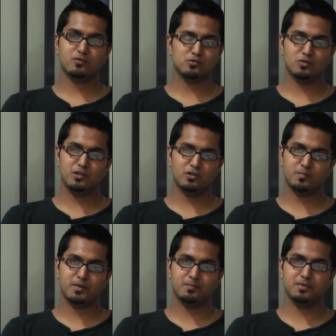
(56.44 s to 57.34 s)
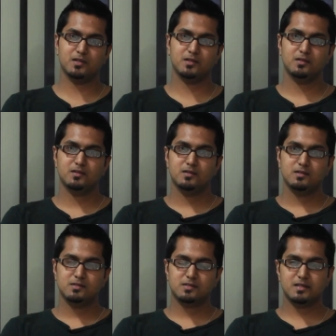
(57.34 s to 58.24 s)
was only on paper,
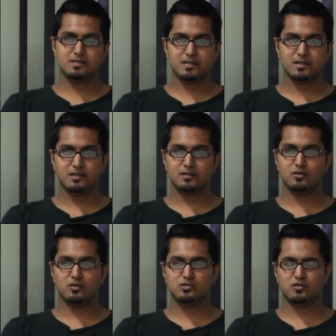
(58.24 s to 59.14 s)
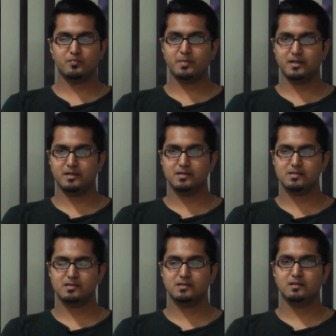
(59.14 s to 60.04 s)
sketching and lots of
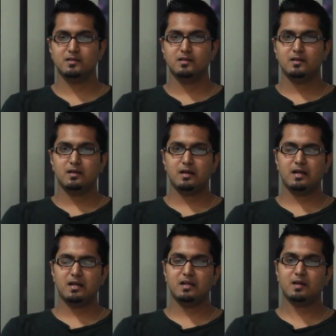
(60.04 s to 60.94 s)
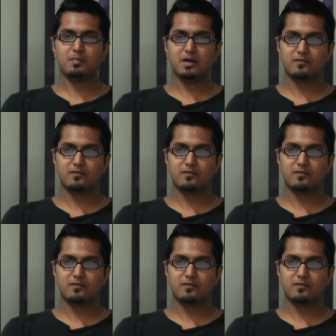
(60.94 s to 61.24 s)
paintings. And apart